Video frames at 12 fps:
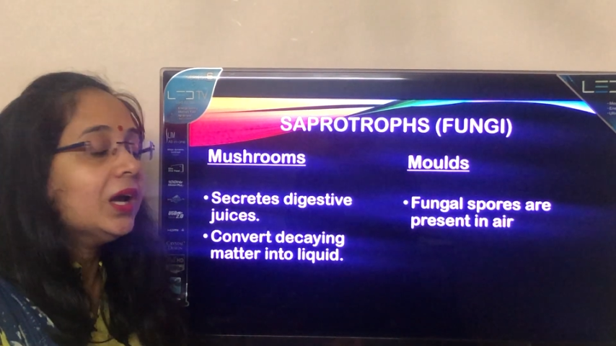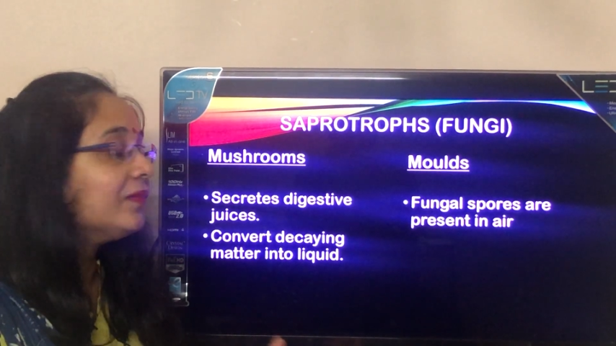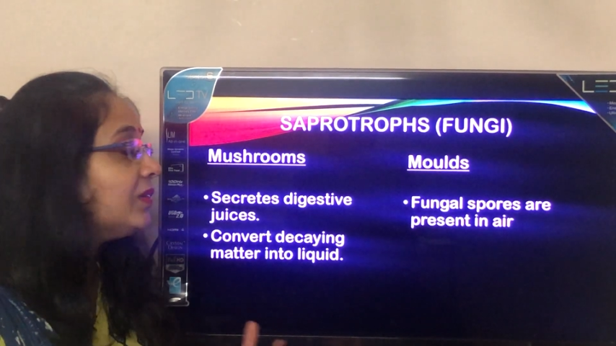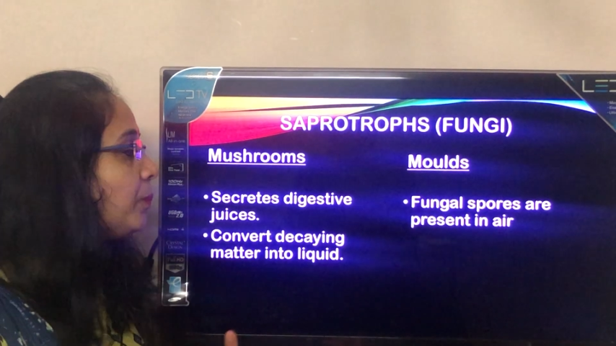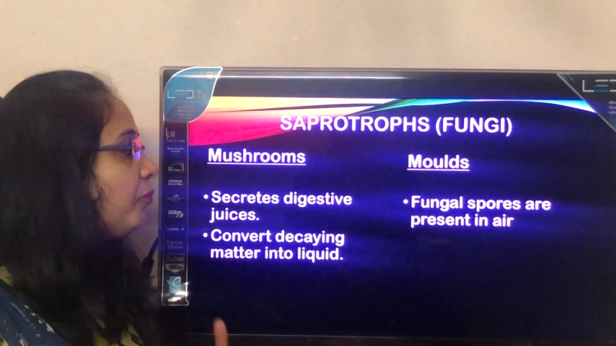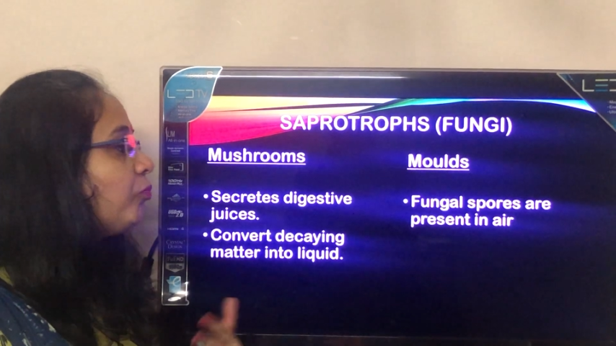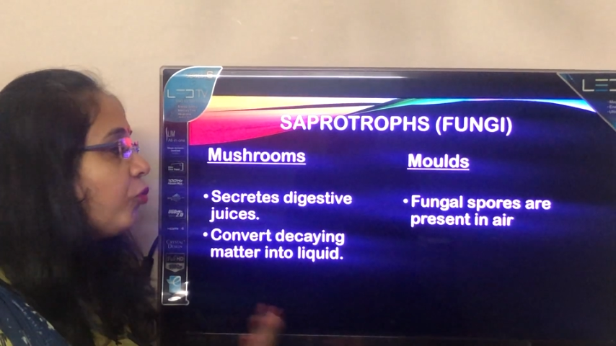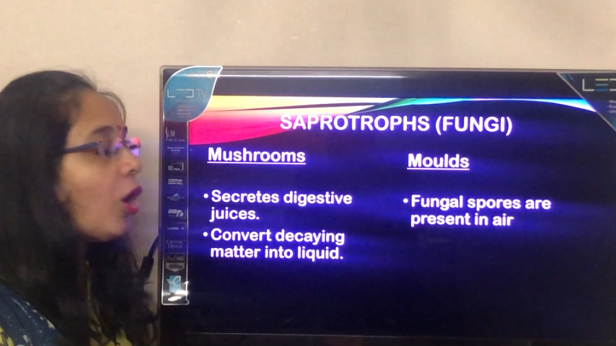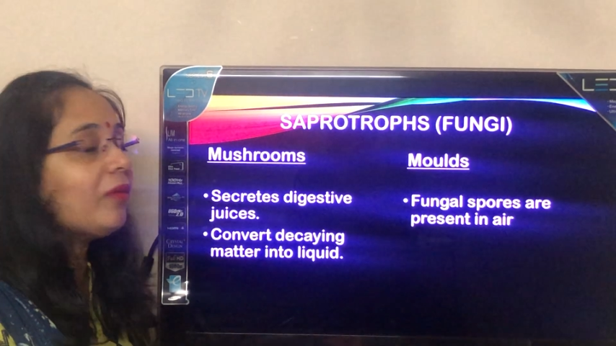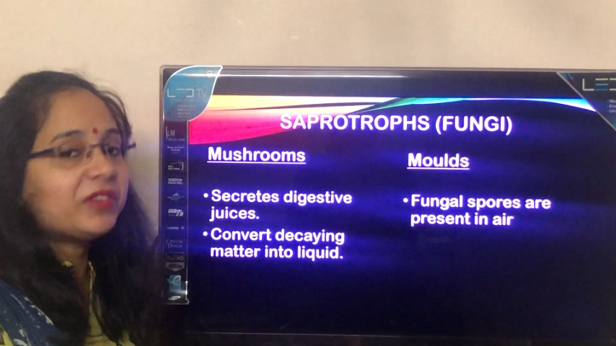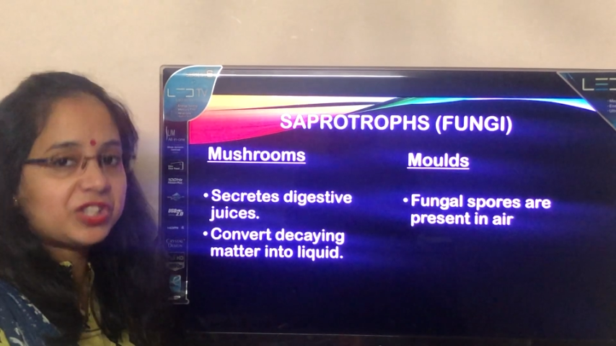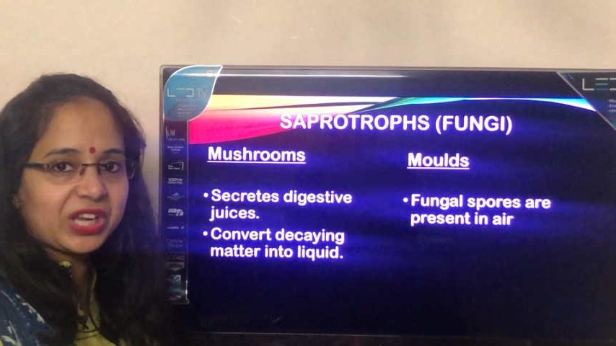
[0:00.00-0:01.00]
the
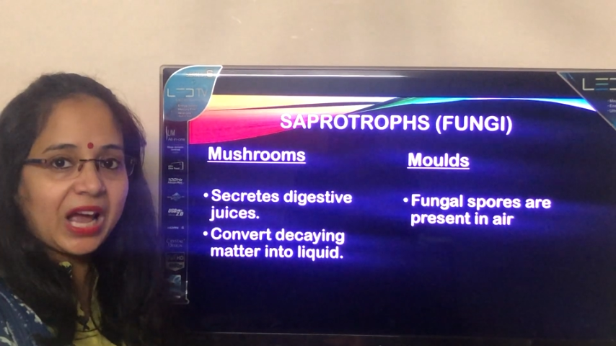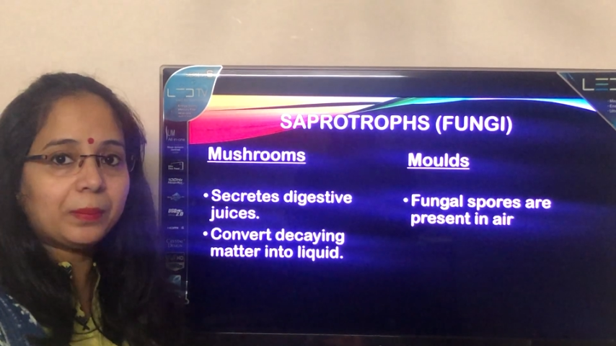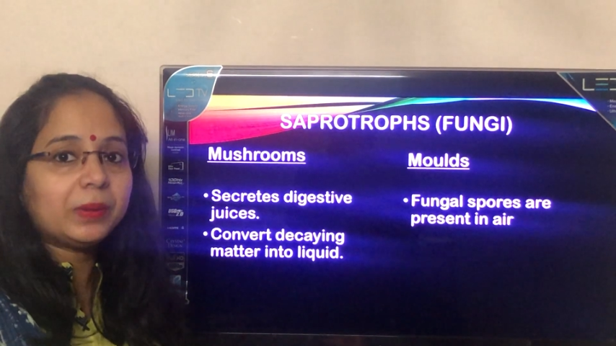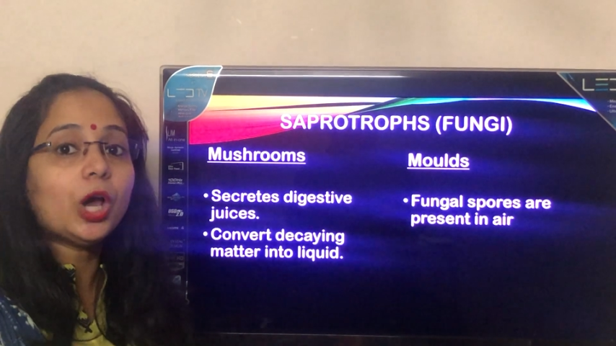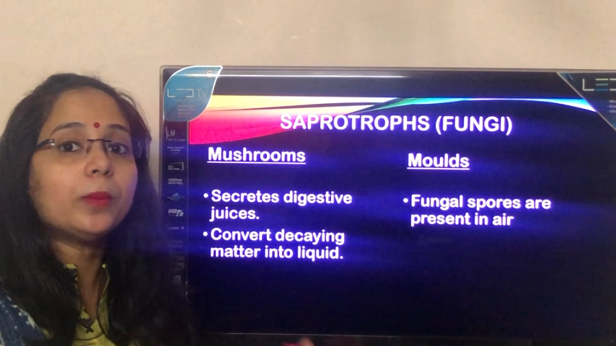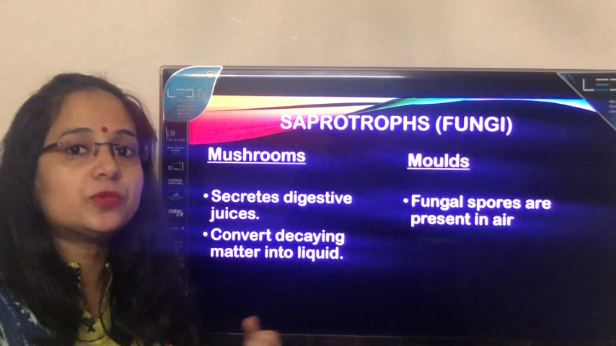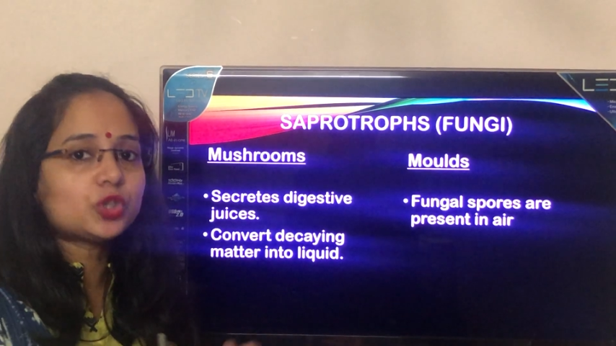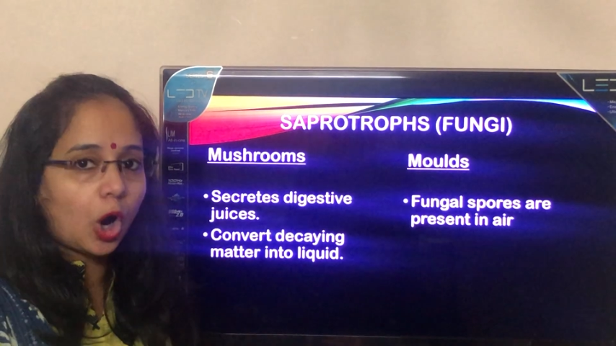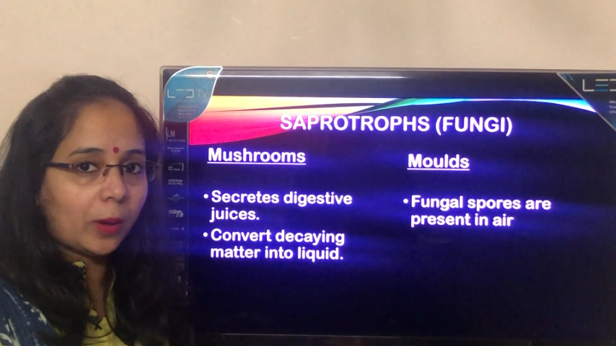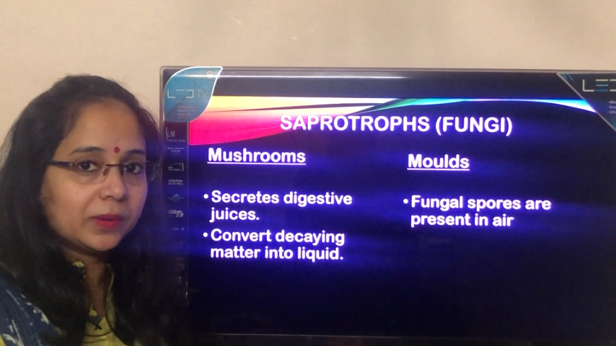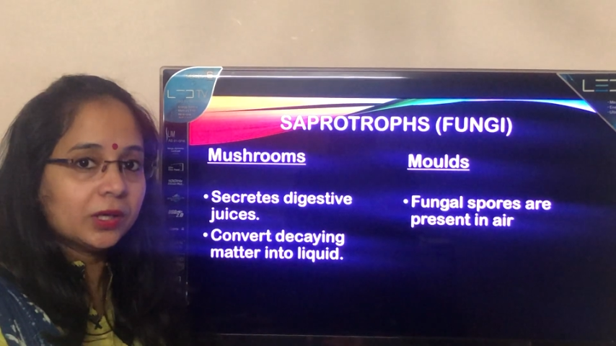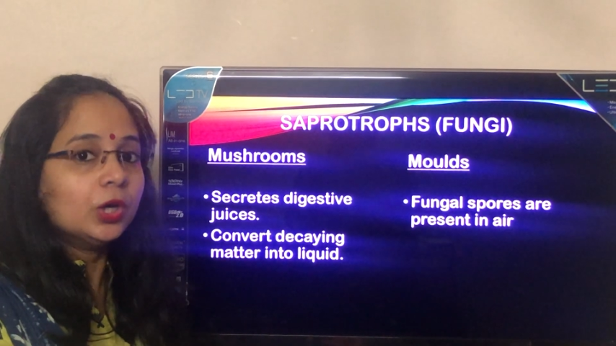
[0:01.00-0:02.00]
form which can be absorbed.